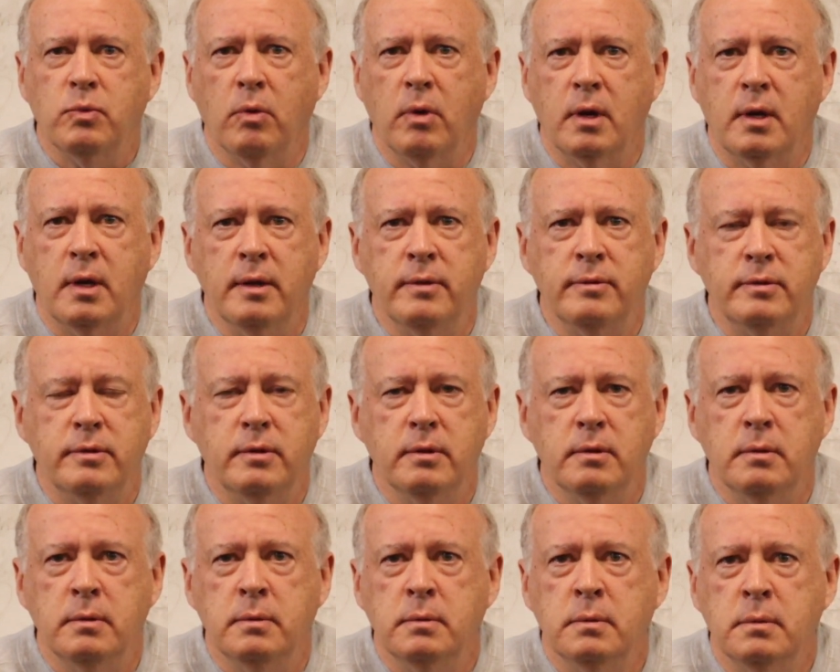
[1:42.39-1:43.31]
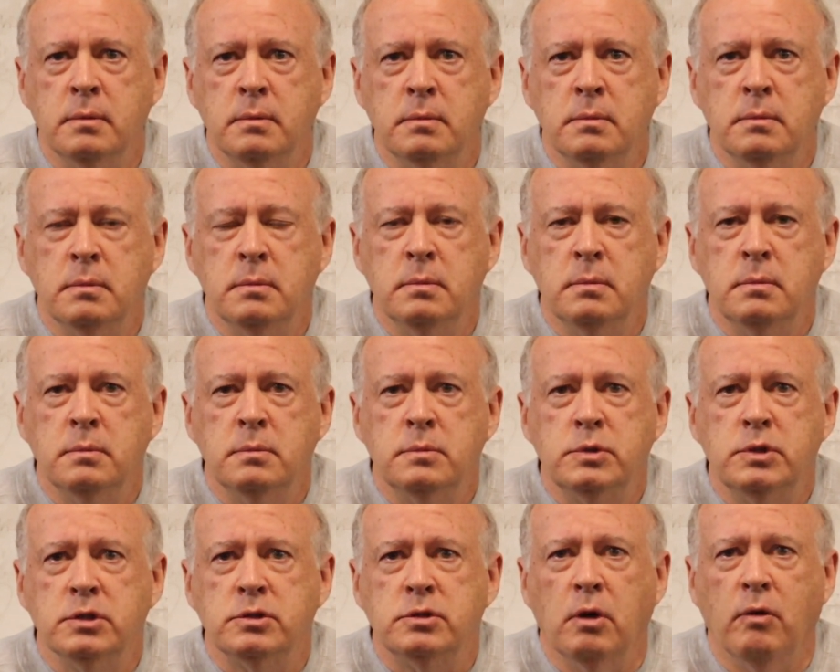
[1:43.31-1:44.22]
work into
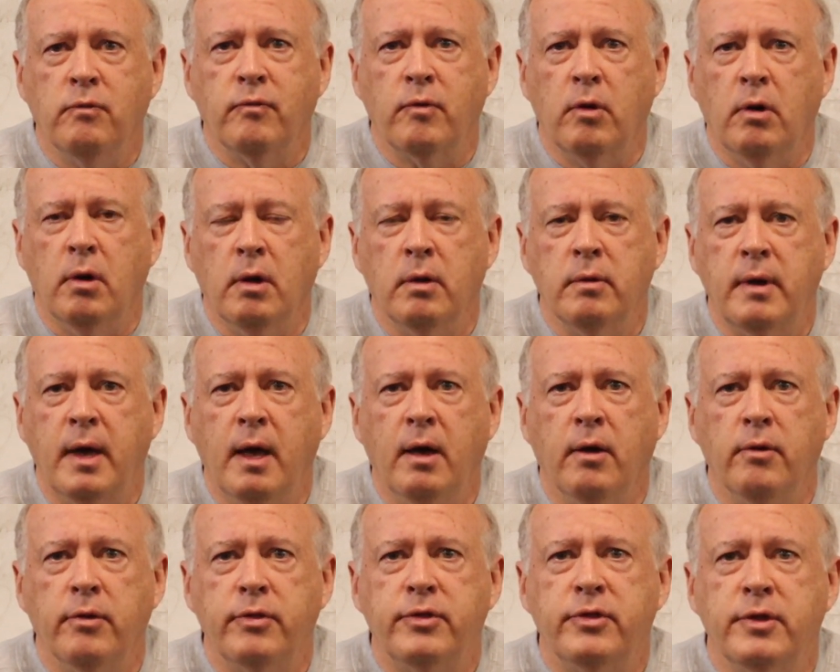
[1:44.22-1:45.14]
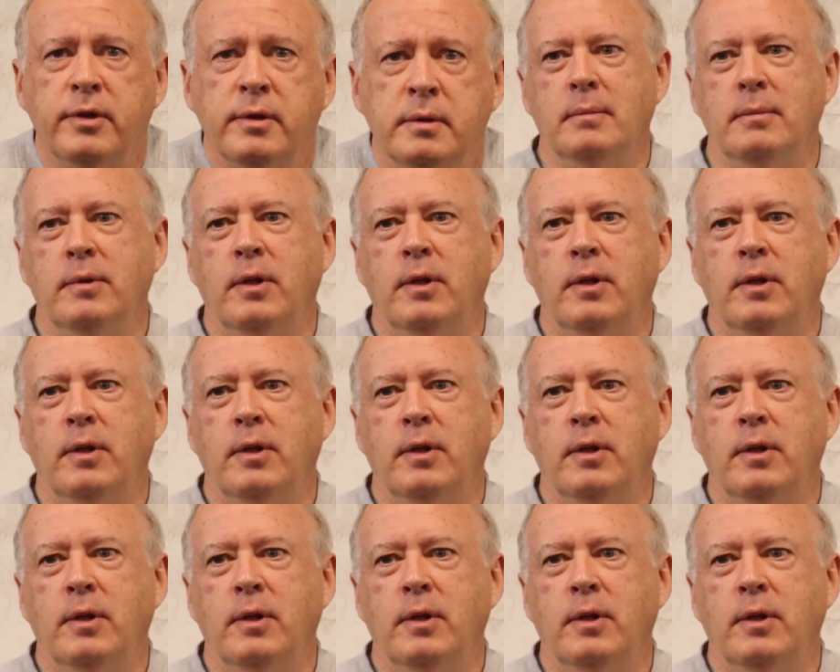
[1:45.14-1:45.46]
just overall health.